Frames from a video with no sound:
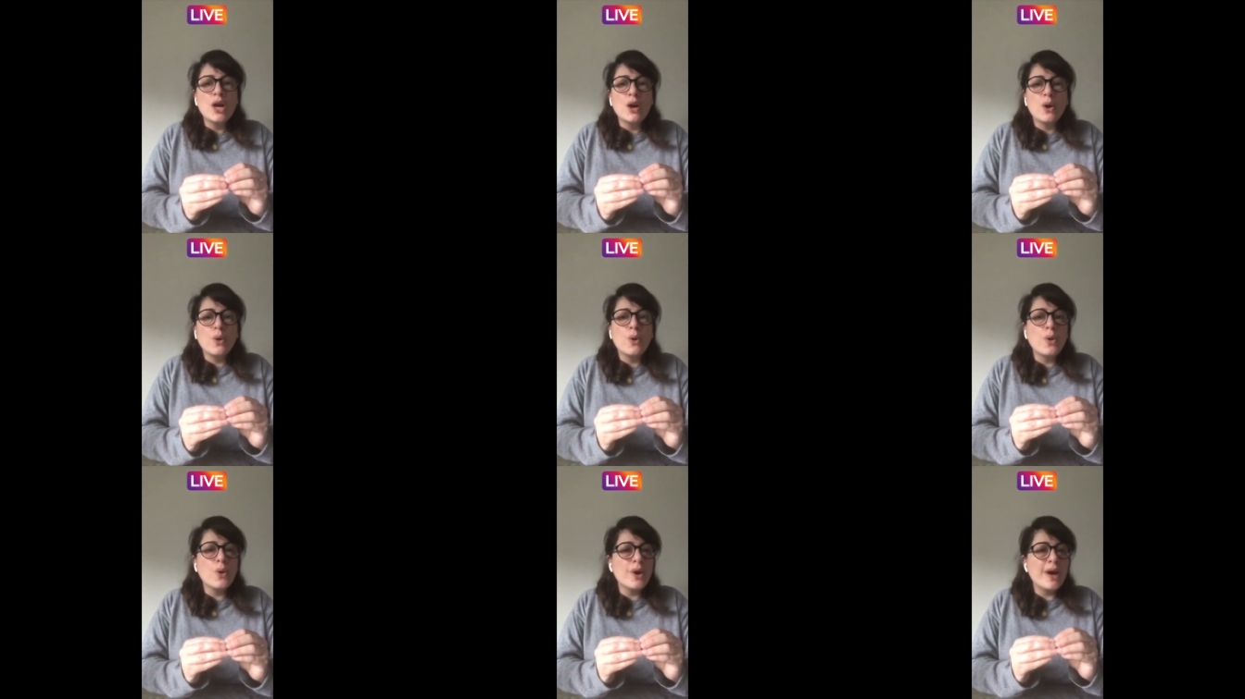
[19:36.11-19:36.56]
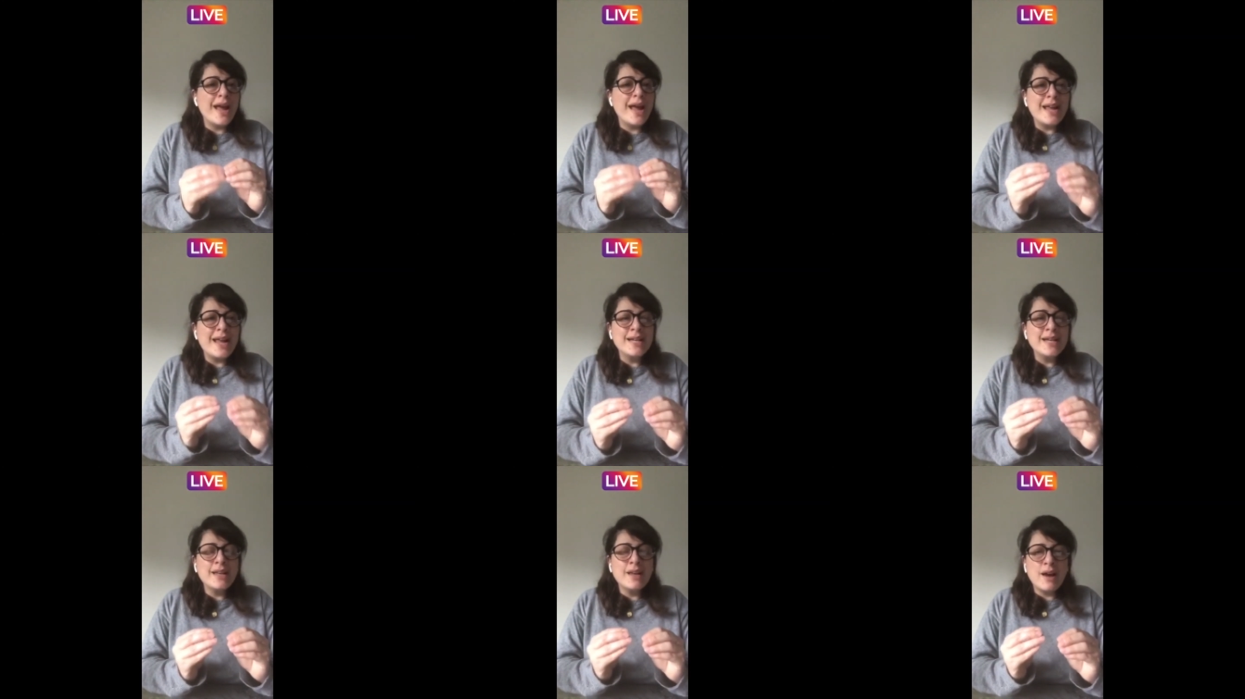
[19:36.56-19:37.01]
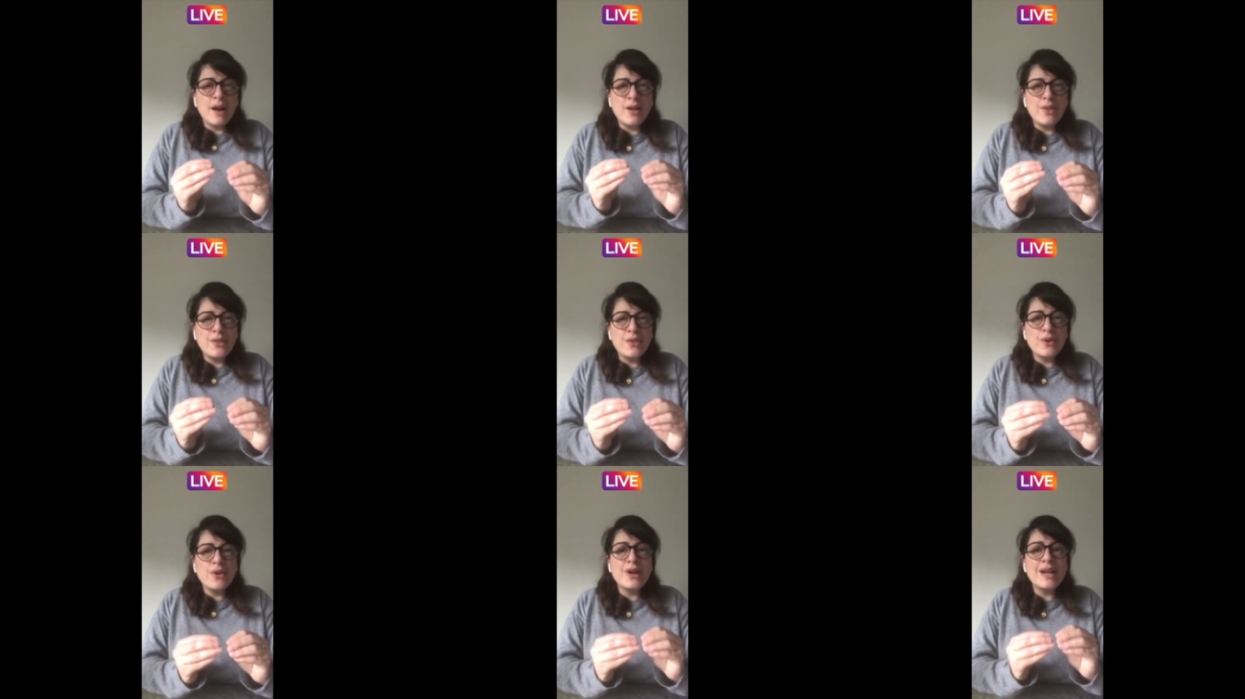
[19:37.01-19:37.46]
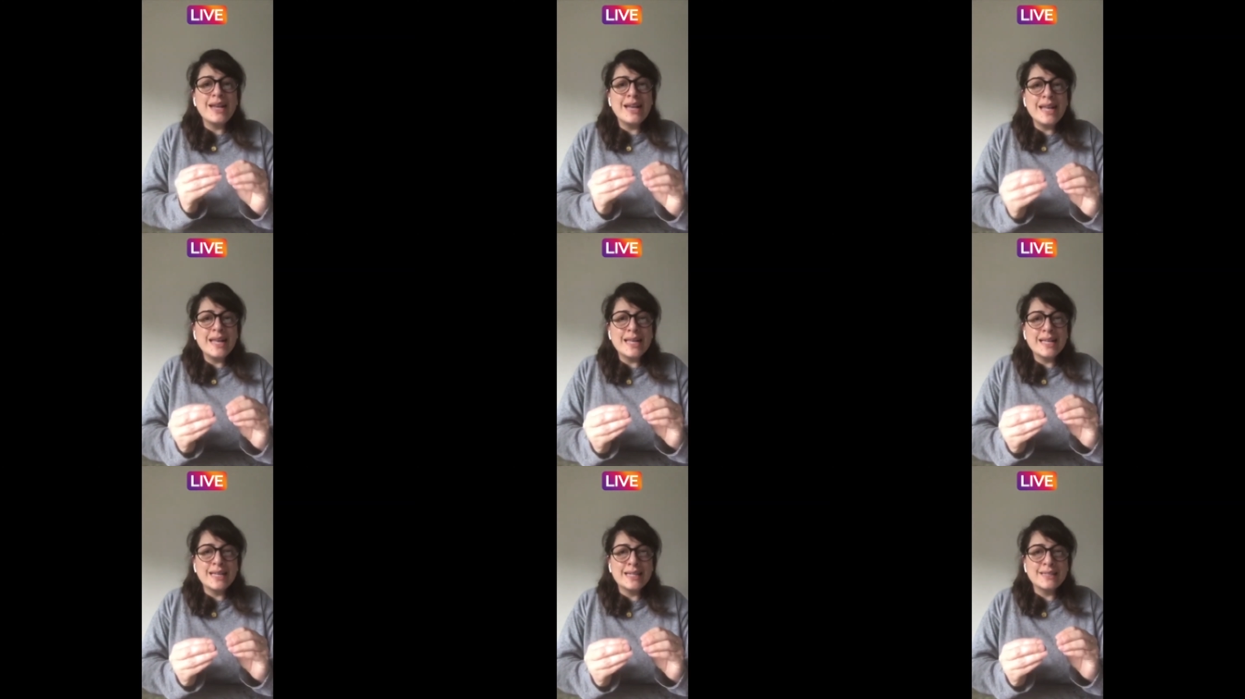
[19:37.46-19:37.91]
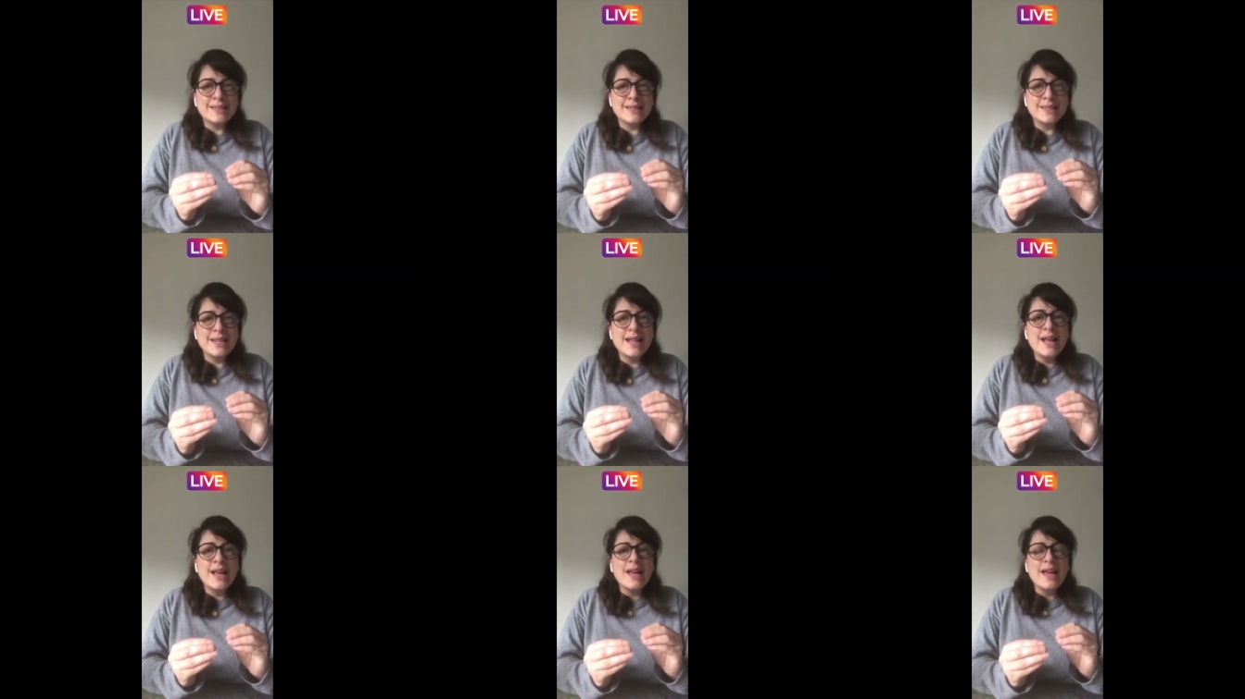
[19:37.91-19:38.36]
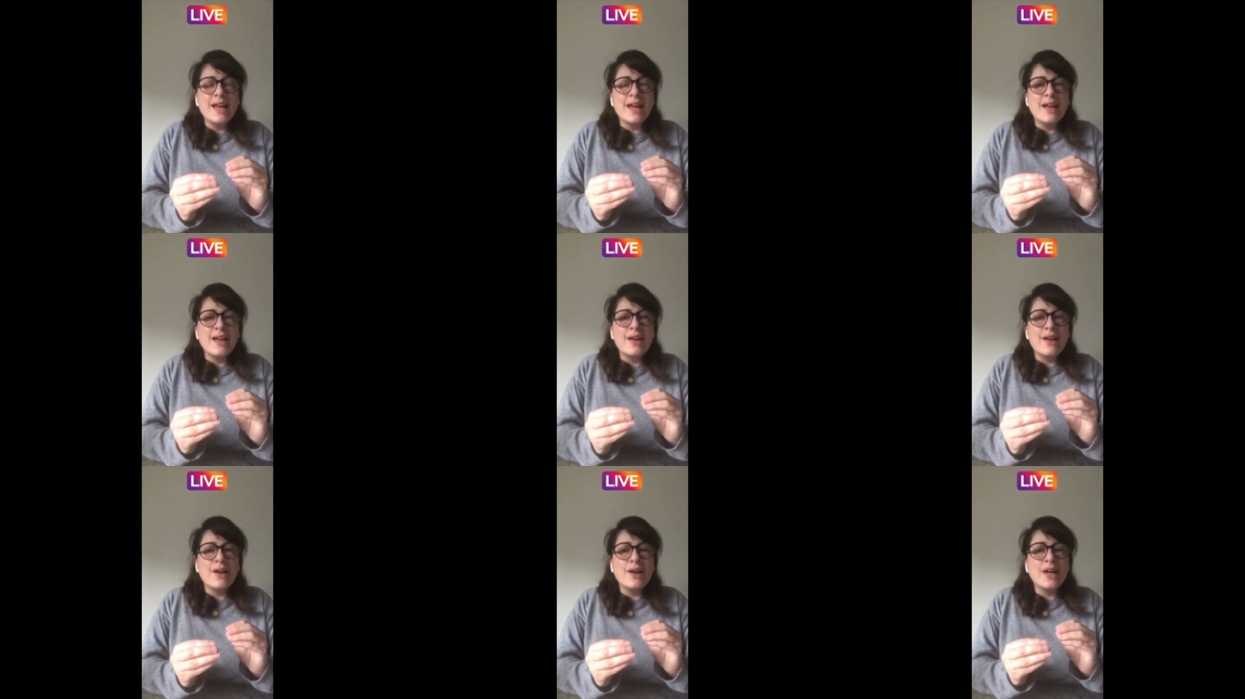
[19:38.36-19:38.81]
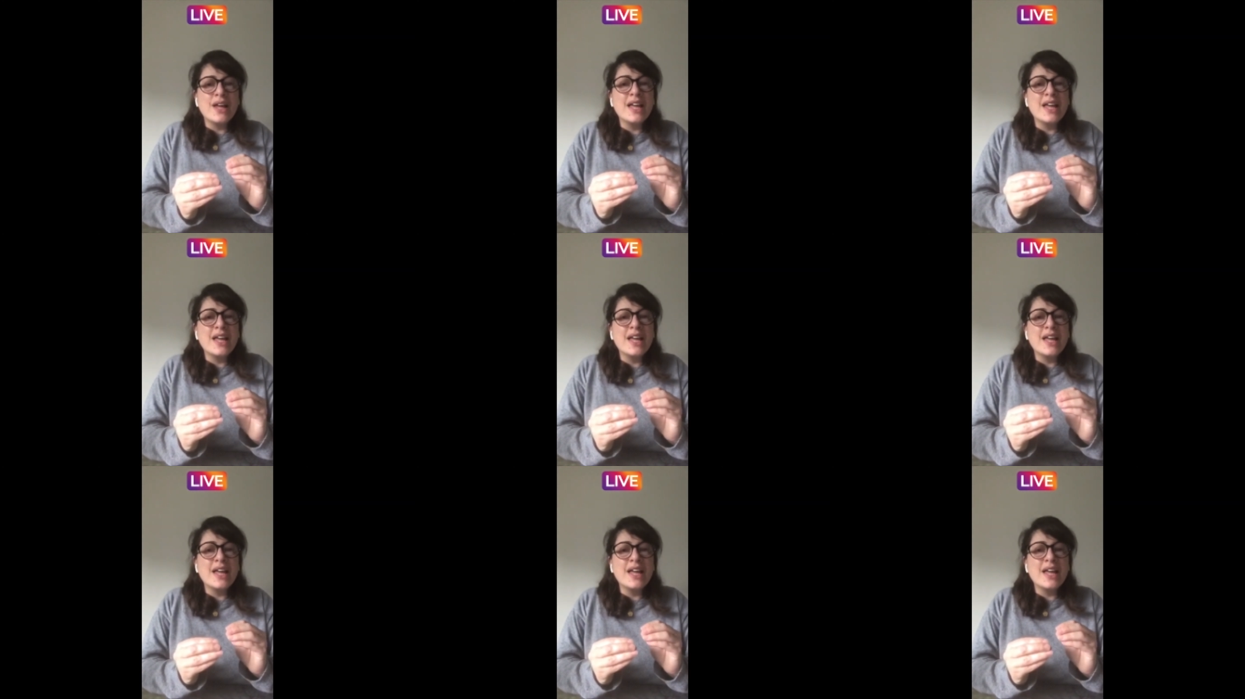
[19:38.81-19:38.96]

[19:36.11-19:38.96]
or any other links uh,